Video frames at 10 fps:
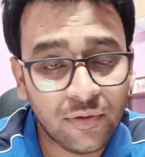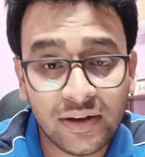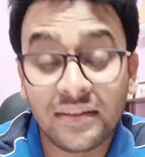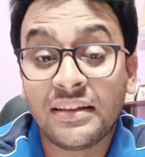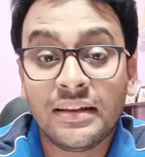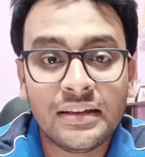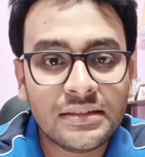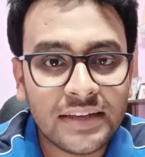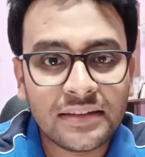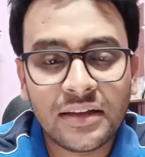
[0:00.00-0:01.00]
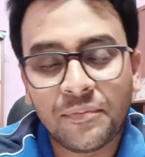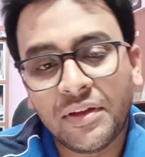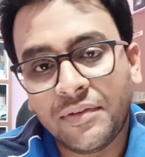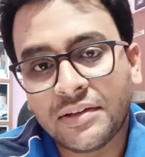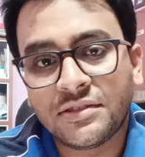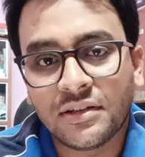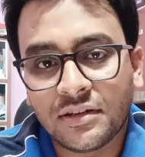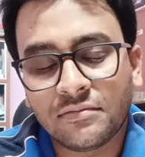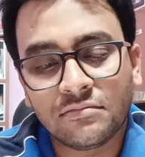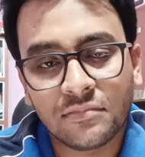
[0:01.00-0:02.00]
You can check the previous
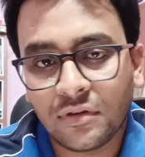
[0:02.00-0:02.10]
year,